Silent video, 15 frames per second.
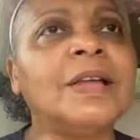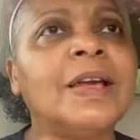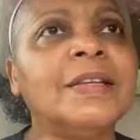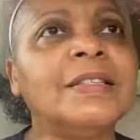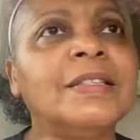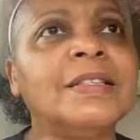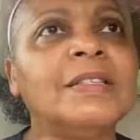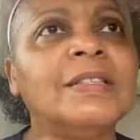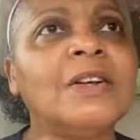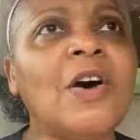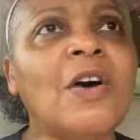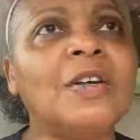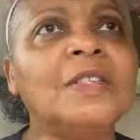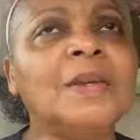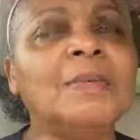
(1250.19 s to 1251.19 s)
lesson
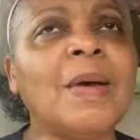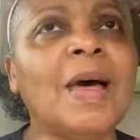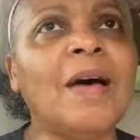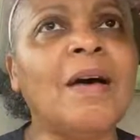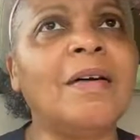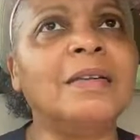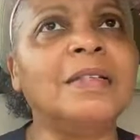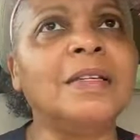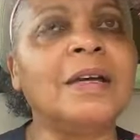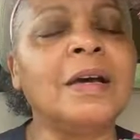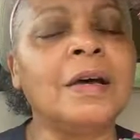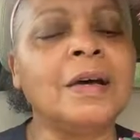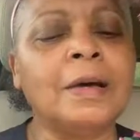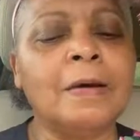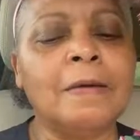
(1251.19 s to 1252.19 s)
talks about
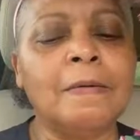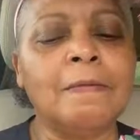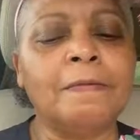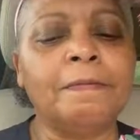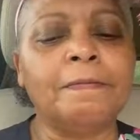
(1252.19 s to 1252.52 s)
uh,